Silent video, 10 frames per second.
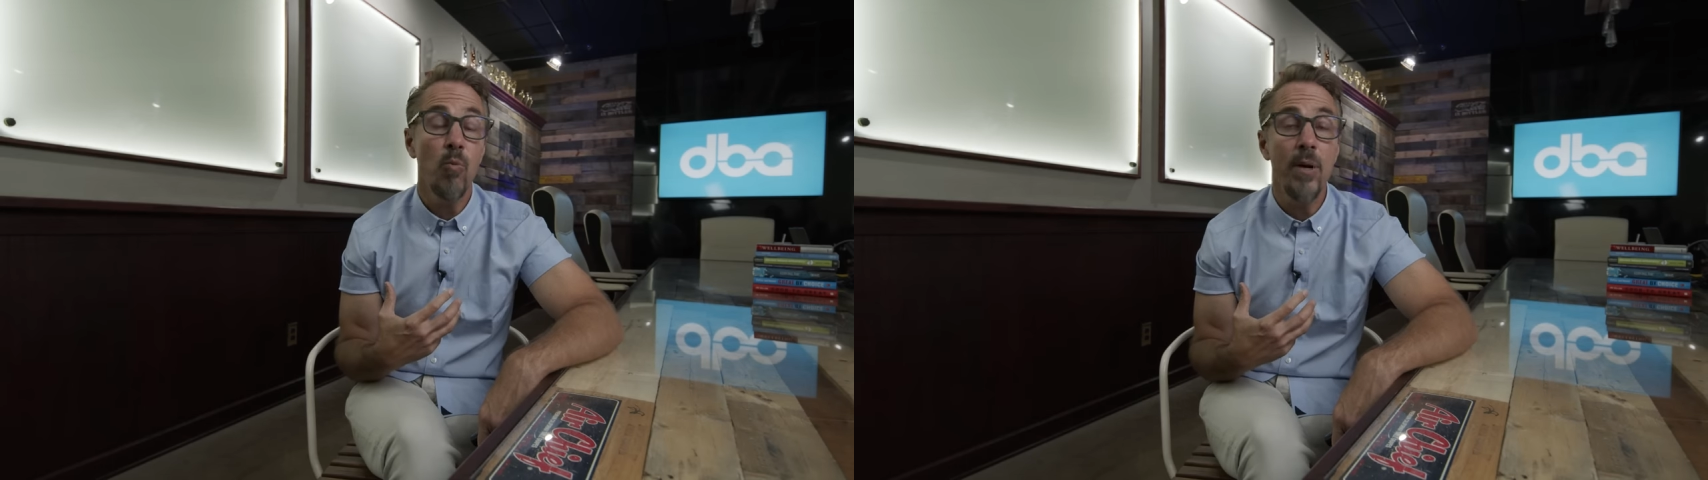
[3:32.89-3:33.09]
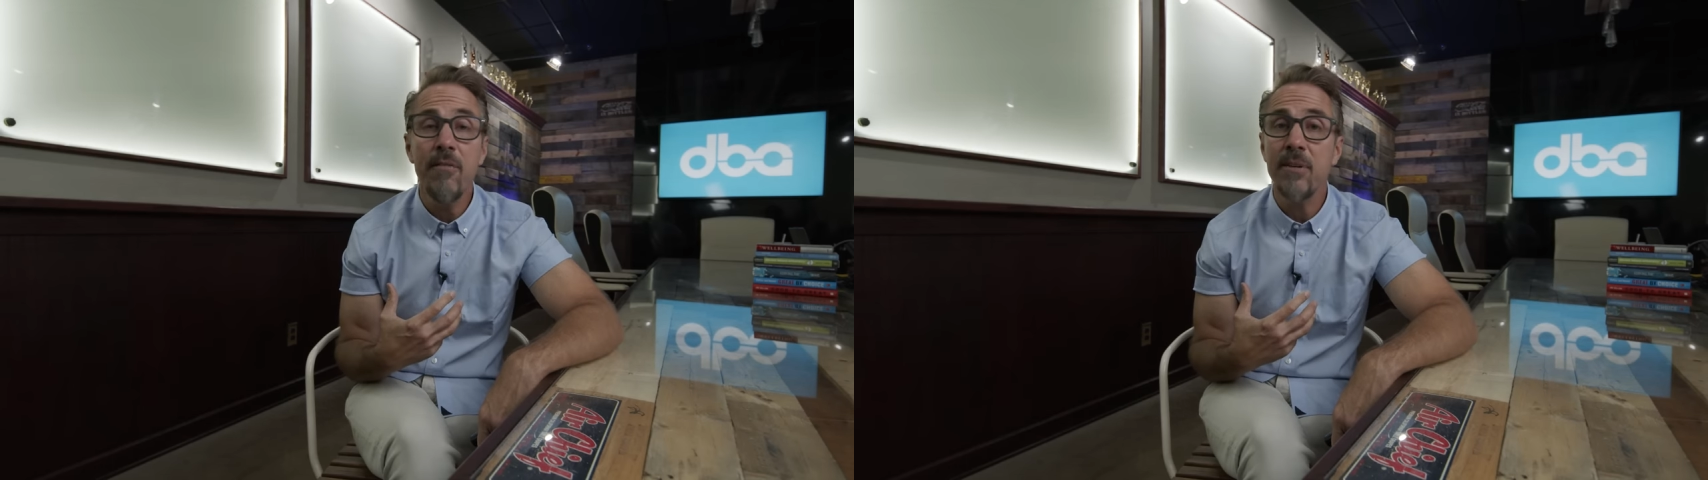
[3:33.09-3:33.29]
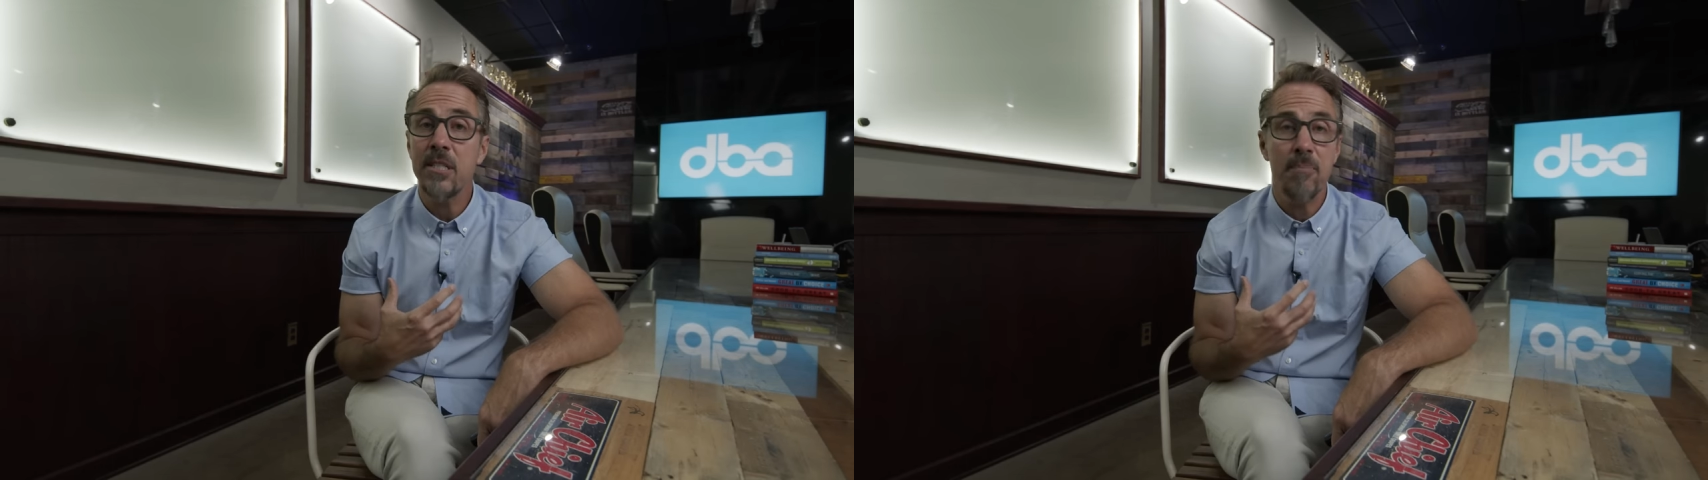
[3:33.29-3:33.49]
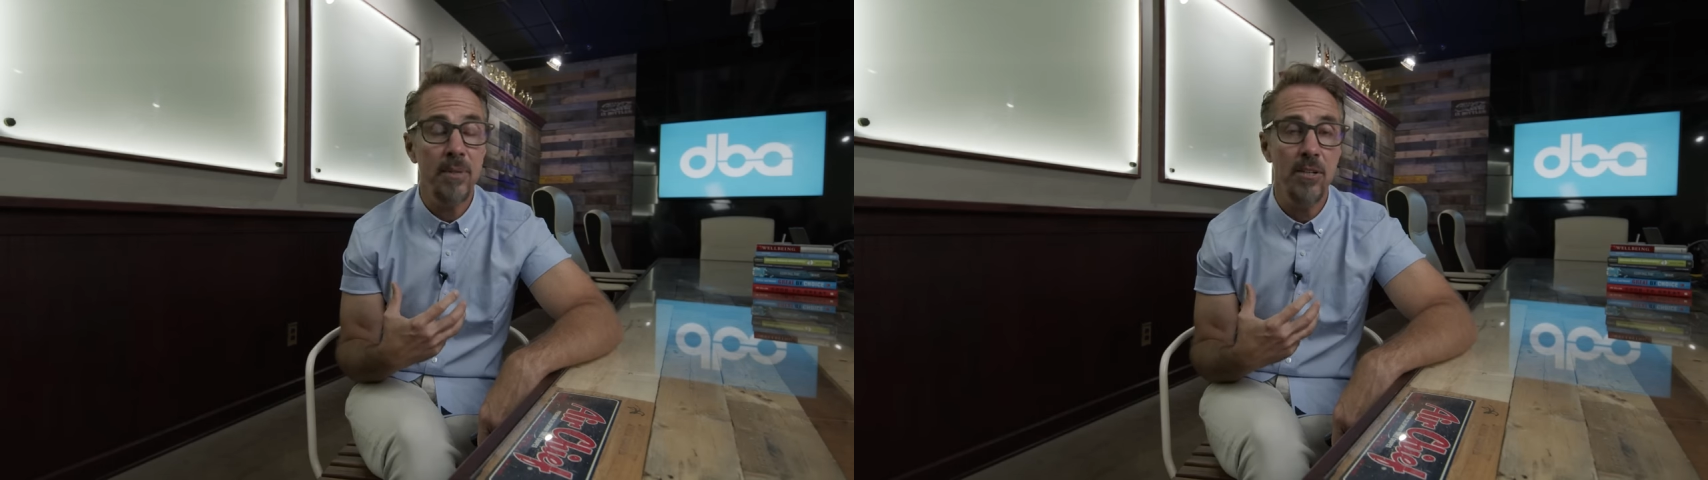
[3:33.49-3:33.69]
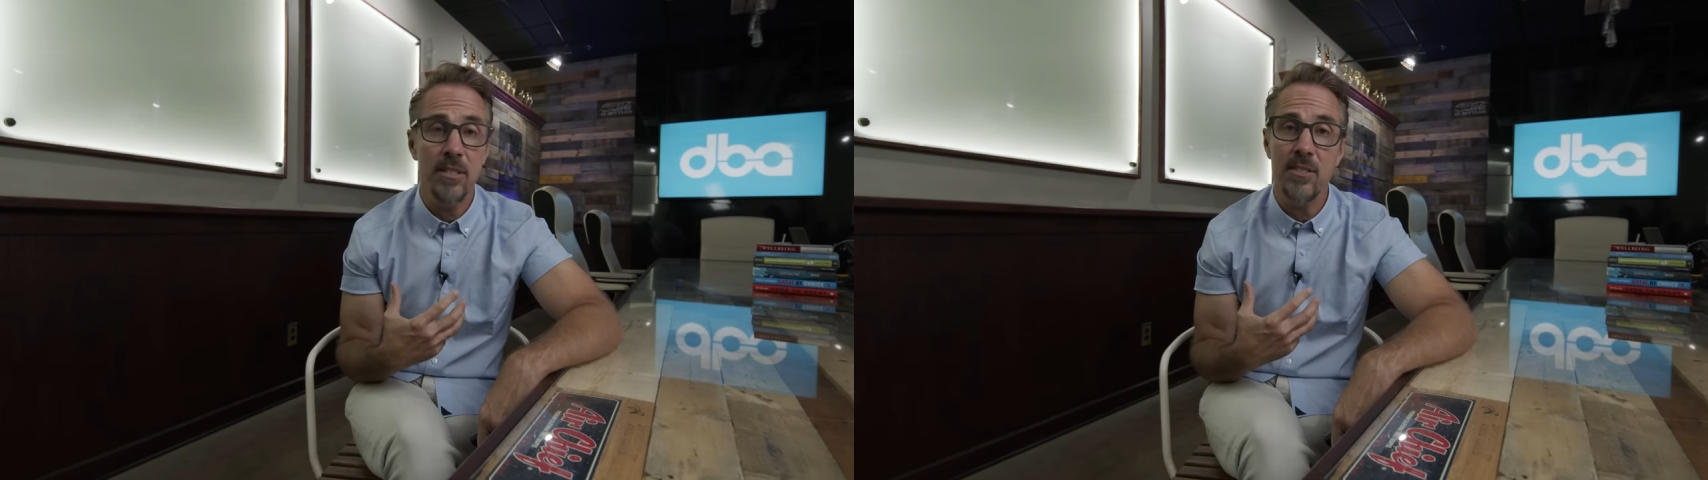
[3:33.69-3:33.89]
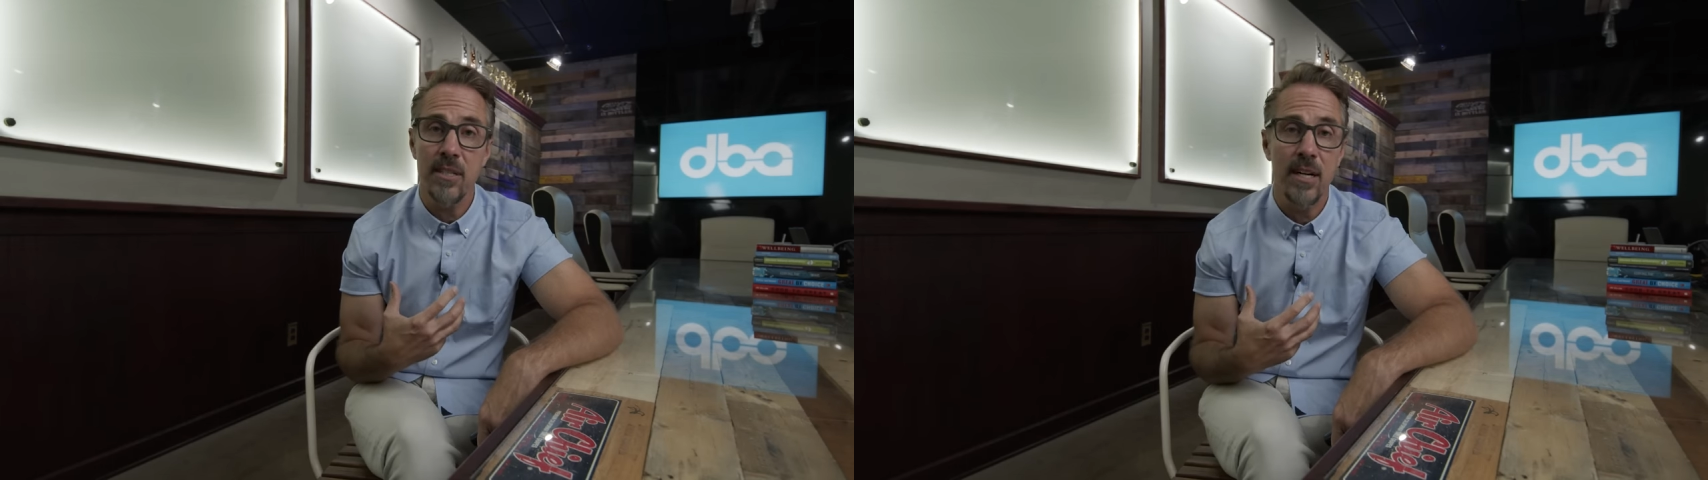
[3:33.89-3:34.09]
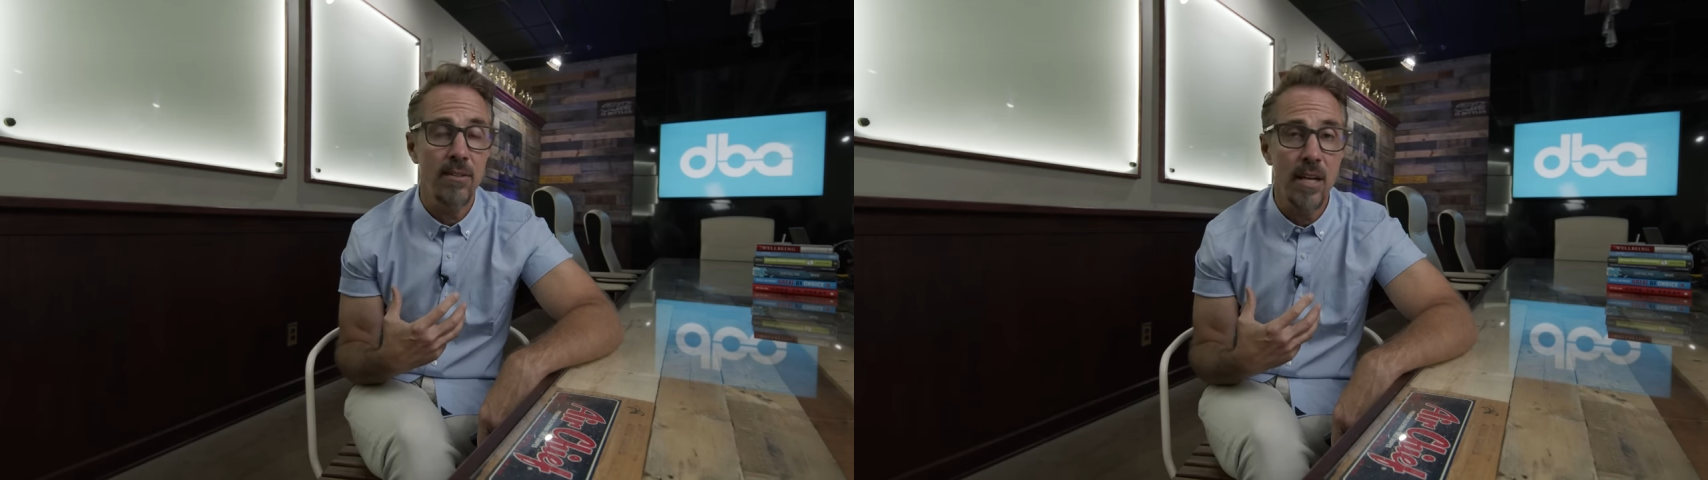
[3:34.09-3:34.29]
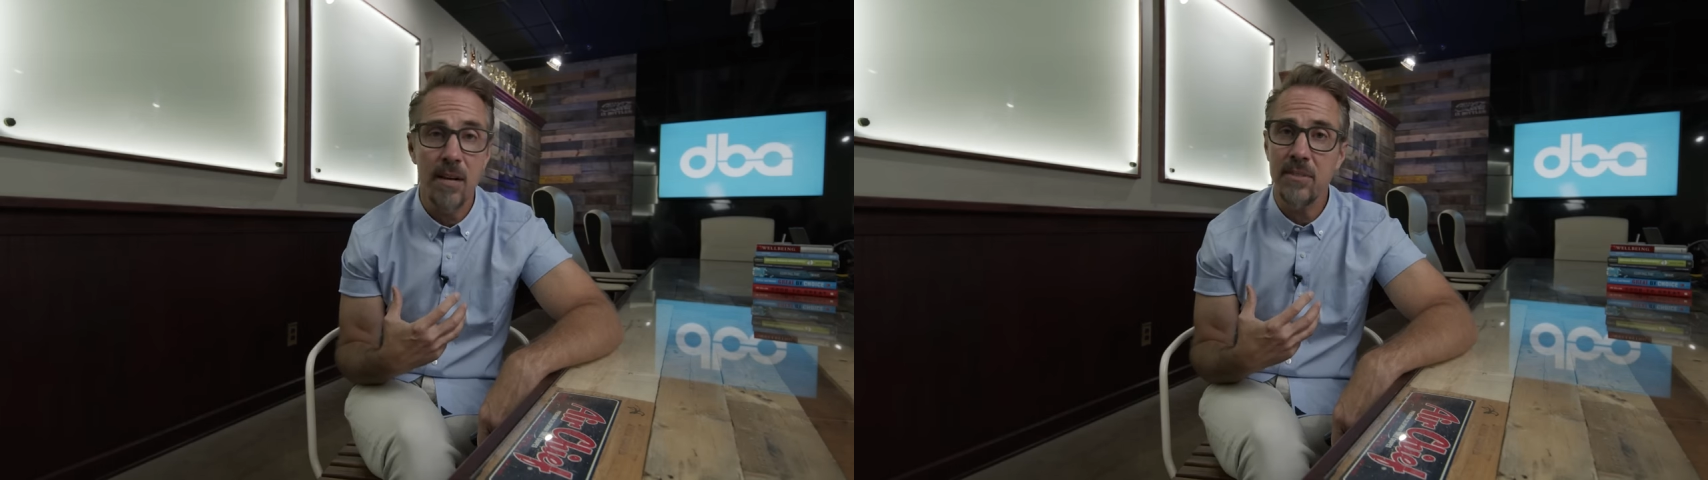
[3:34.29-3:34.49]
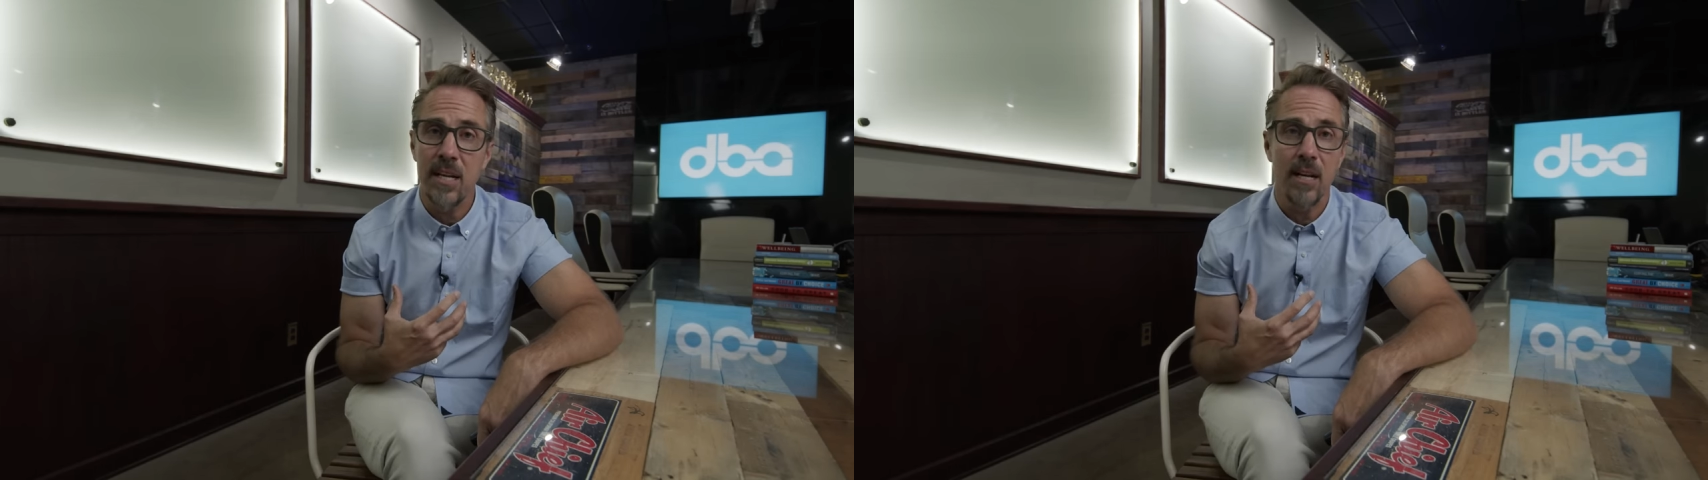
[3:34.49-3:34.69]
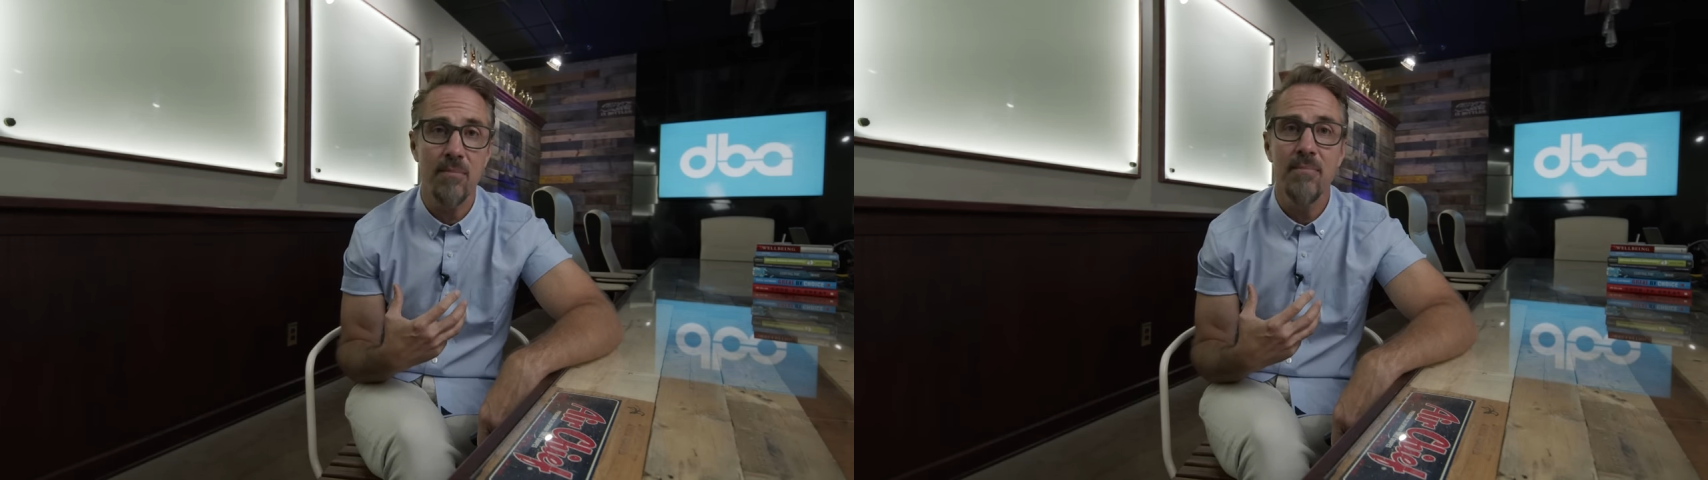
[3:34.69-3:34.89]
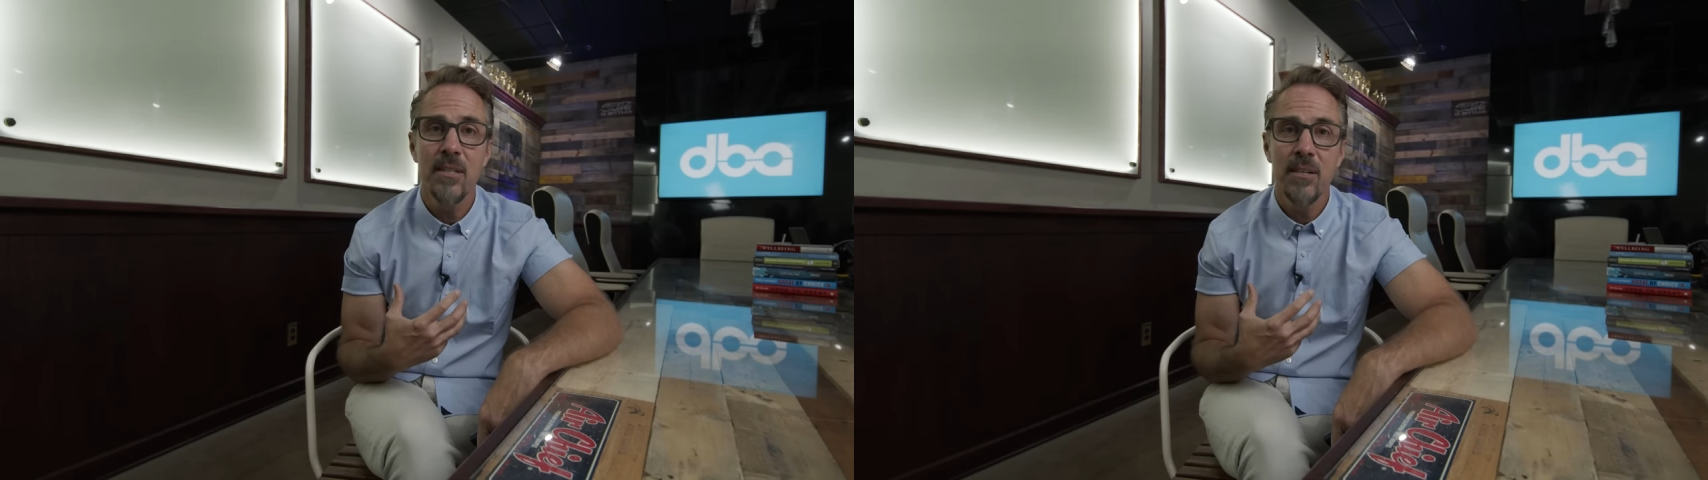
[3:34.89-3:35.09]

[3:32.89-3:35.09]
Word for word: we've experienced in our lifetime